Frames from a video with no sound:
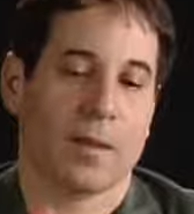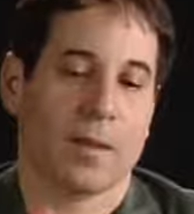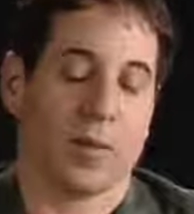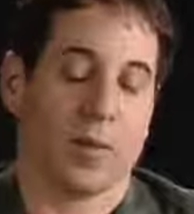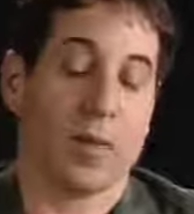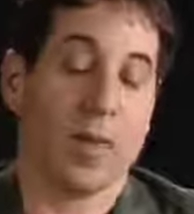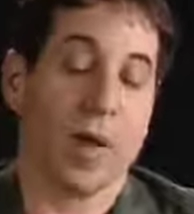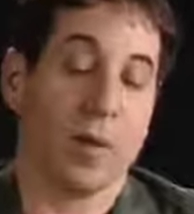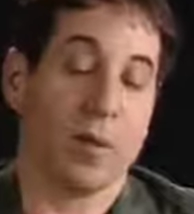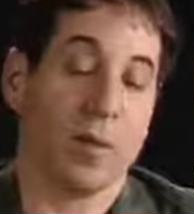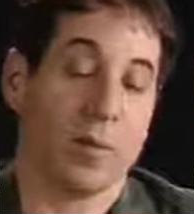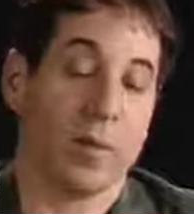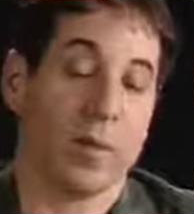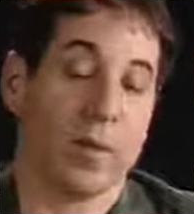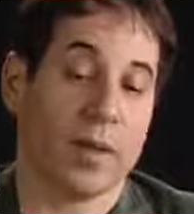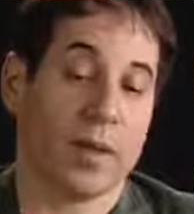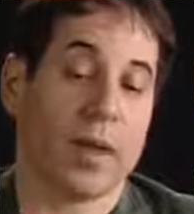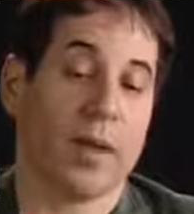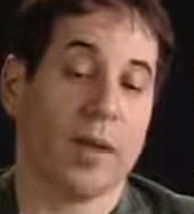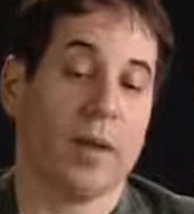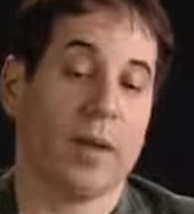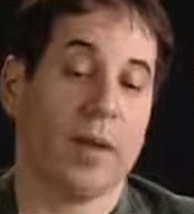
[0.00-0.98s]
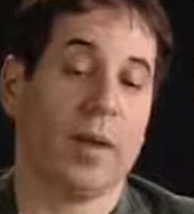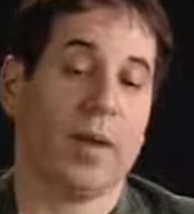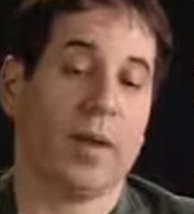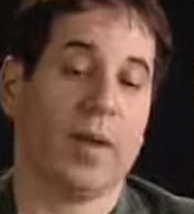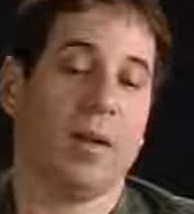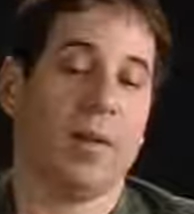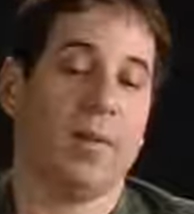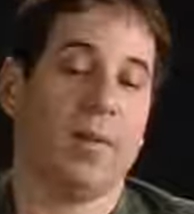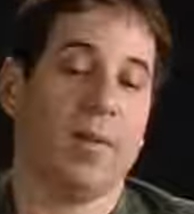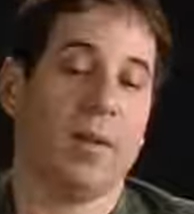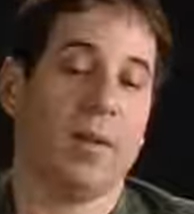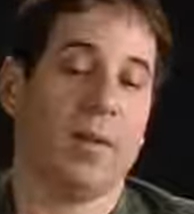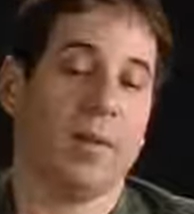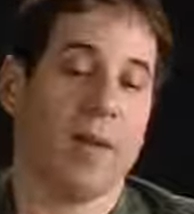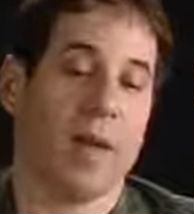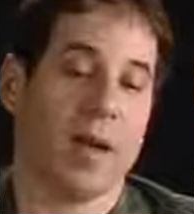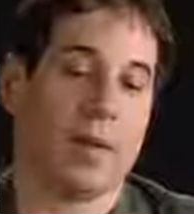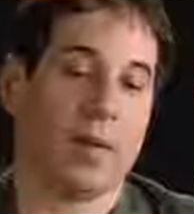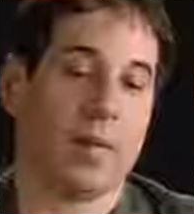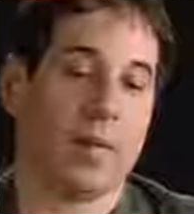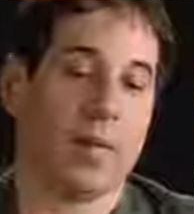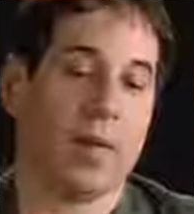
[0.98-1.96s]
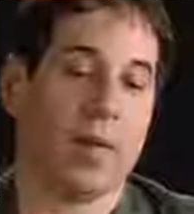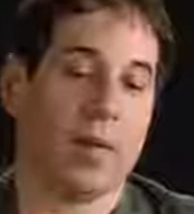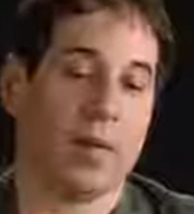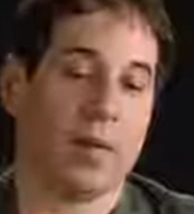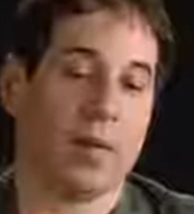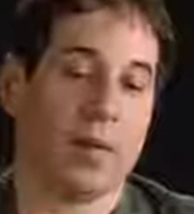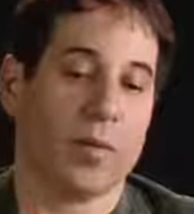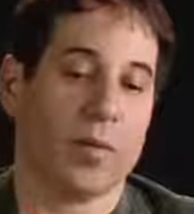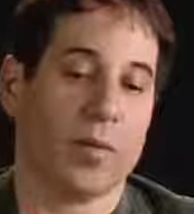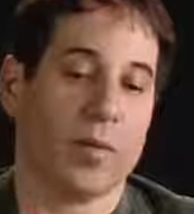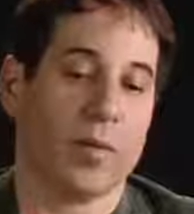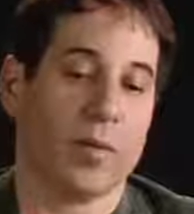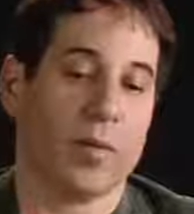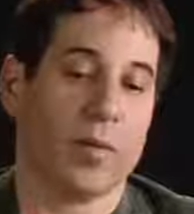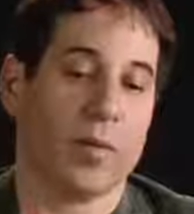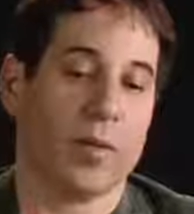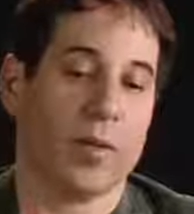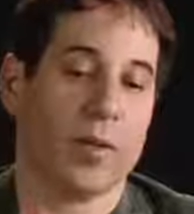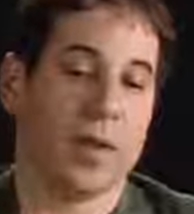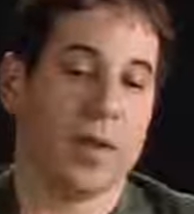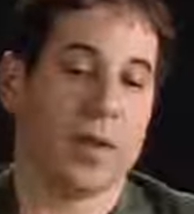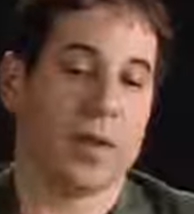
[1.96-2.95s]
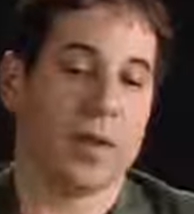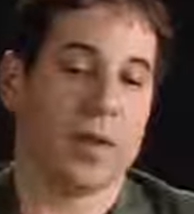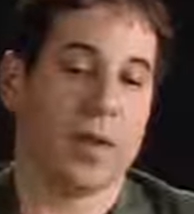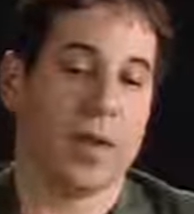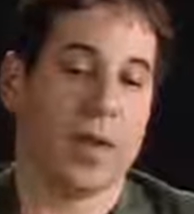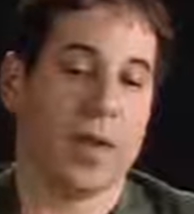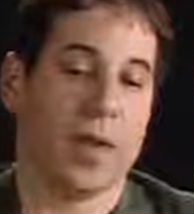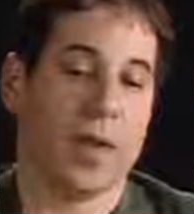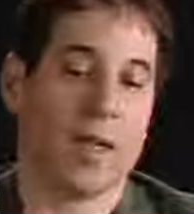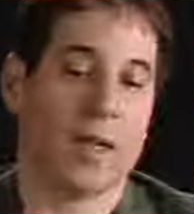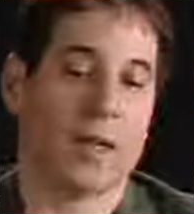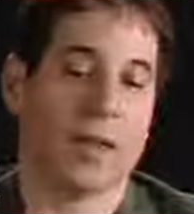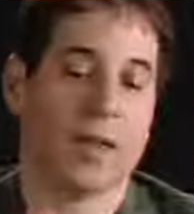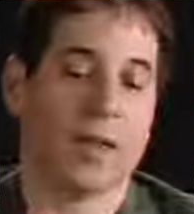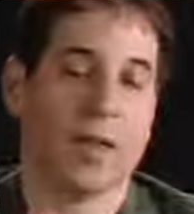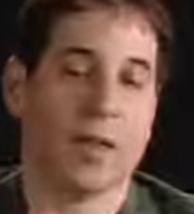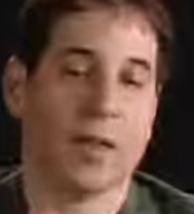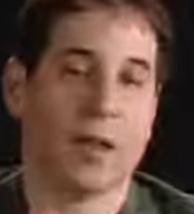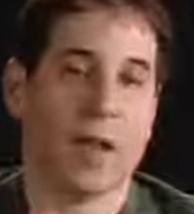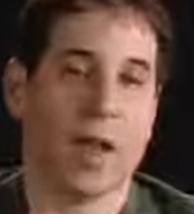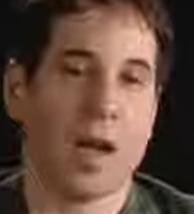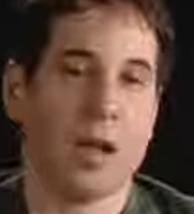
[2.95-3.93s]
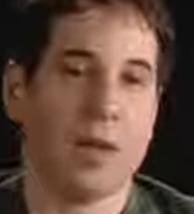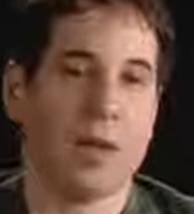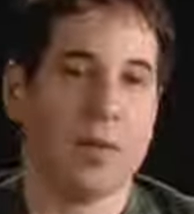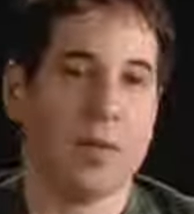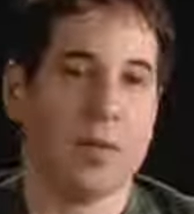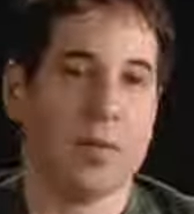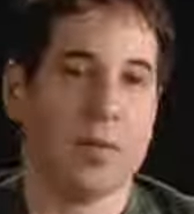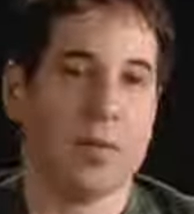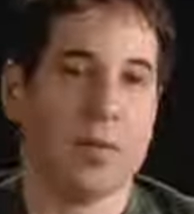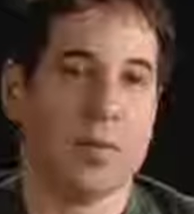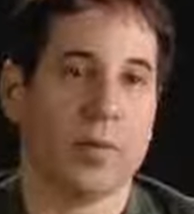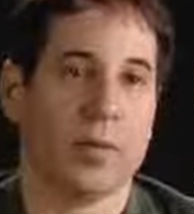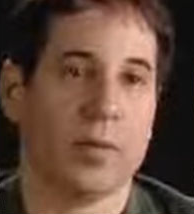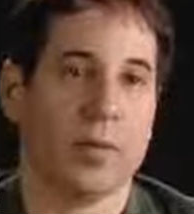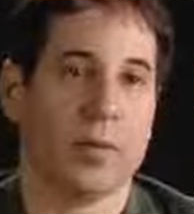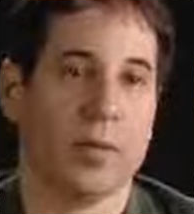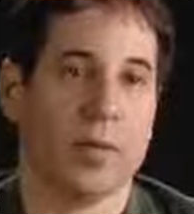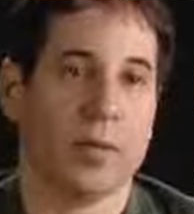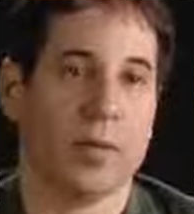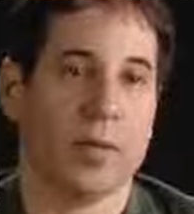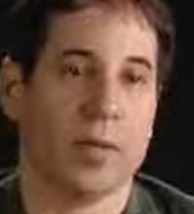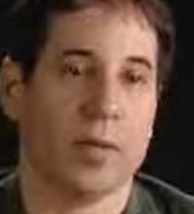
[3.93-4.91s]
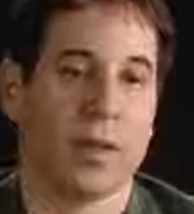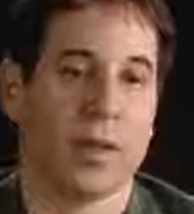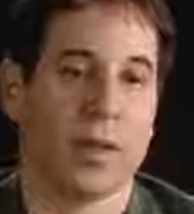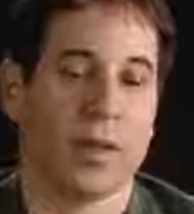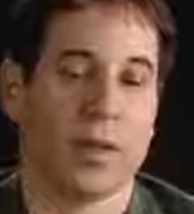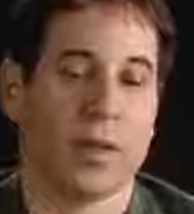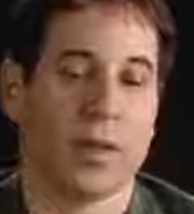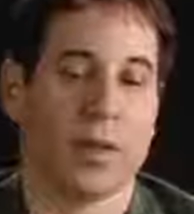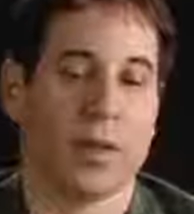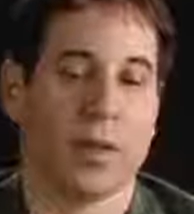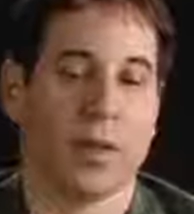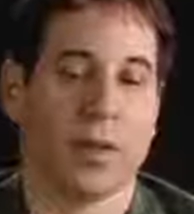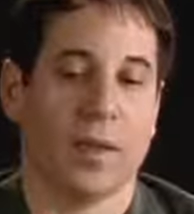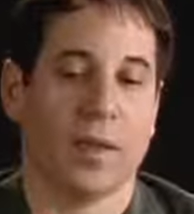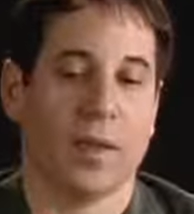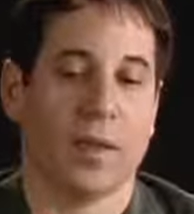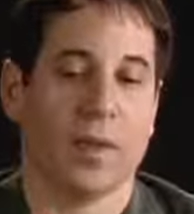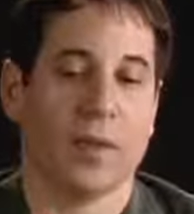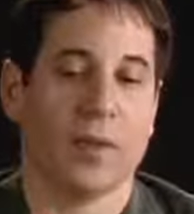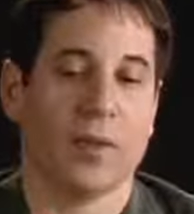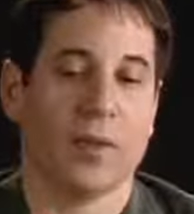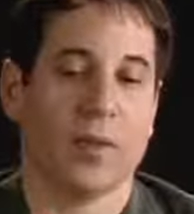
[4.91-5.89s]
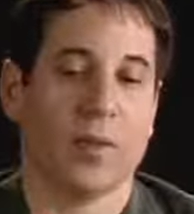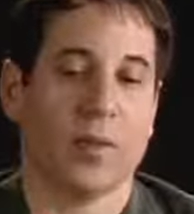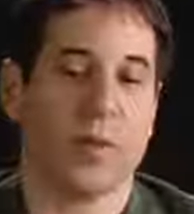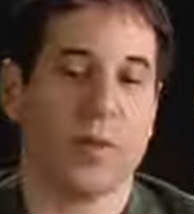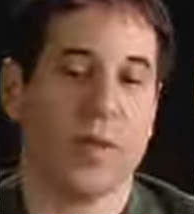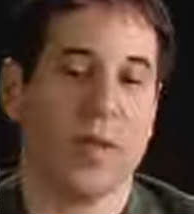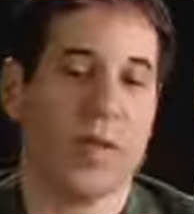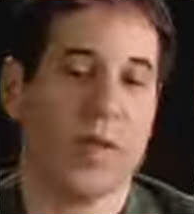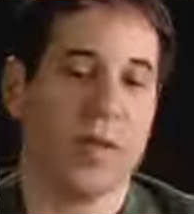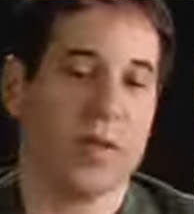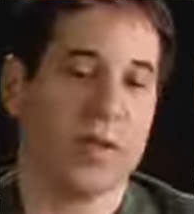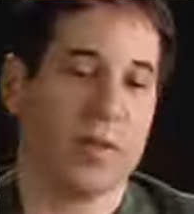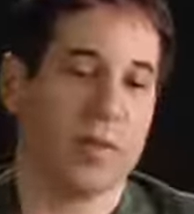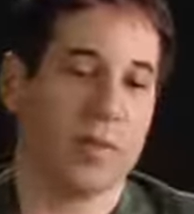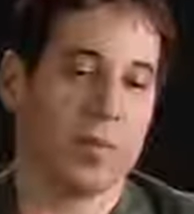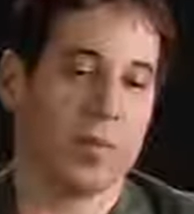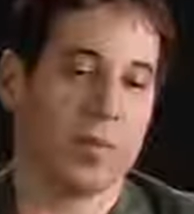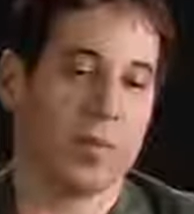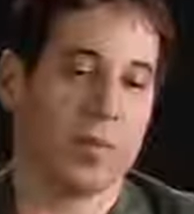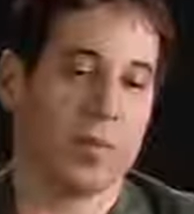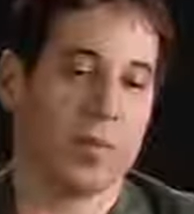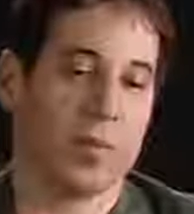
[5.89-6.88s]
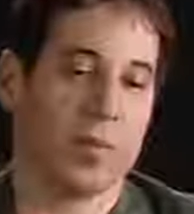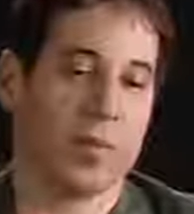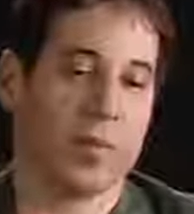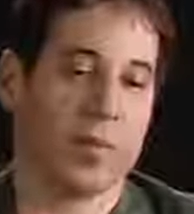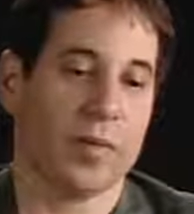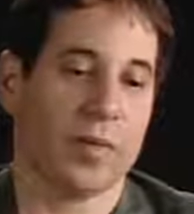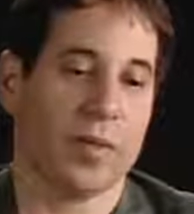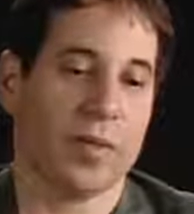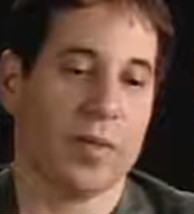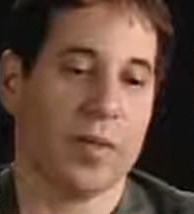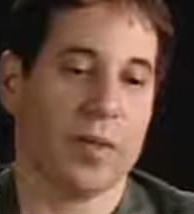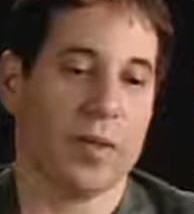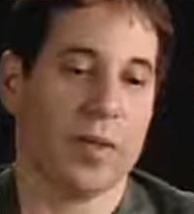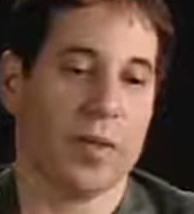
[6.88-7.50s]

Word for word: It's probably a bit about both, because as the technology improved, the instrumentation improved,